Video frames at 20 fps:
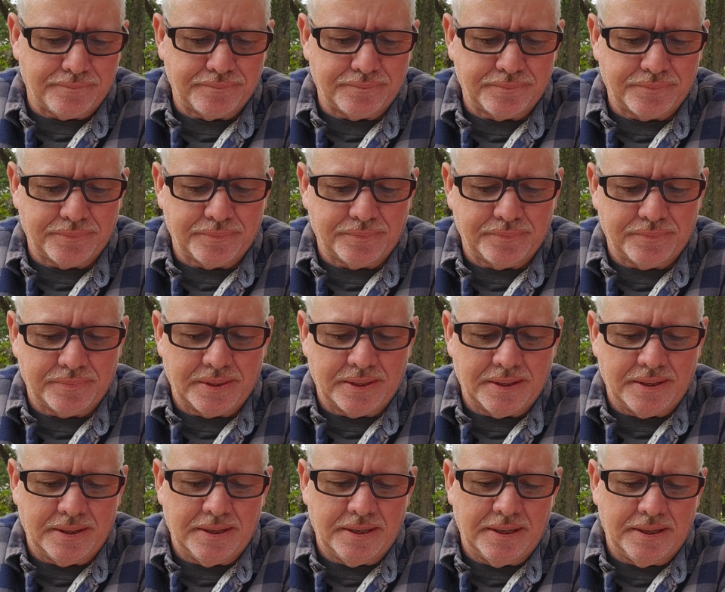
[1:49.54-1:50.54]

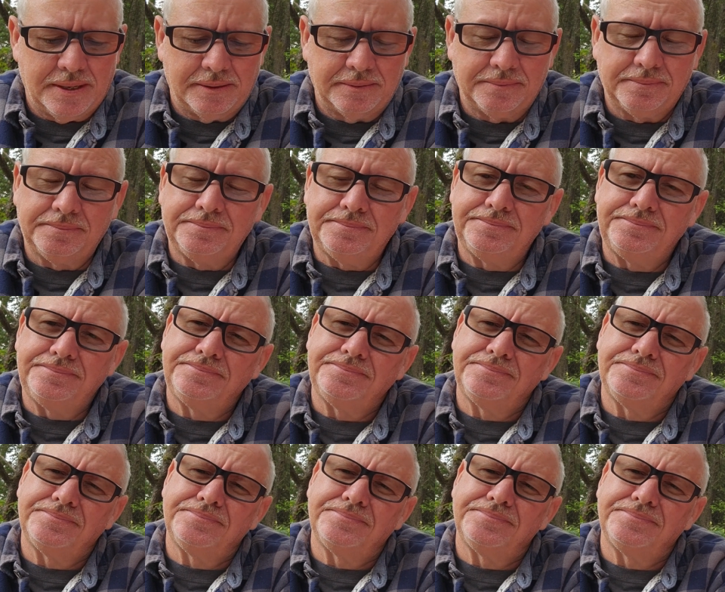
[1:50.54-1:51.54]

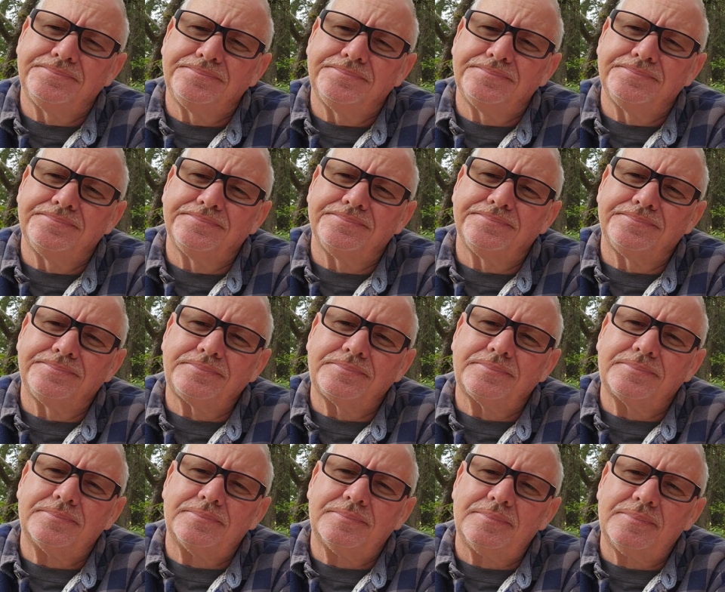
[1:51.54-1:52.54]

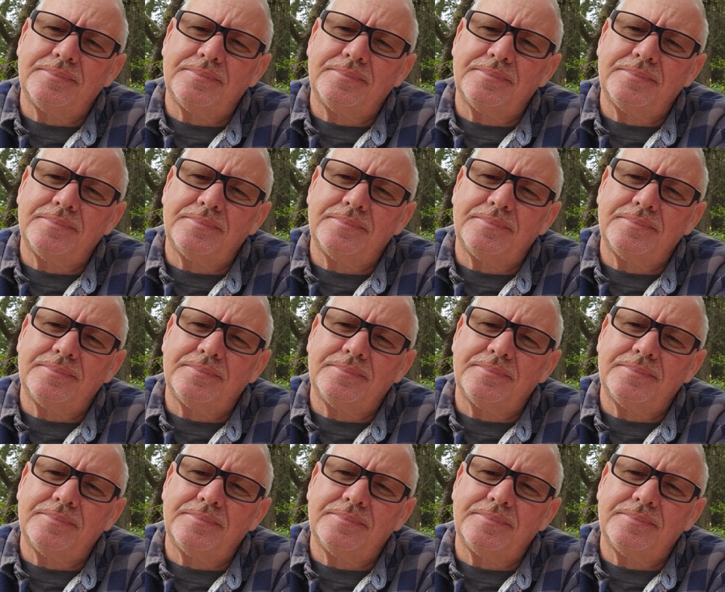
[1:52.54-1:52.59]
No words are spoken by the person on screen.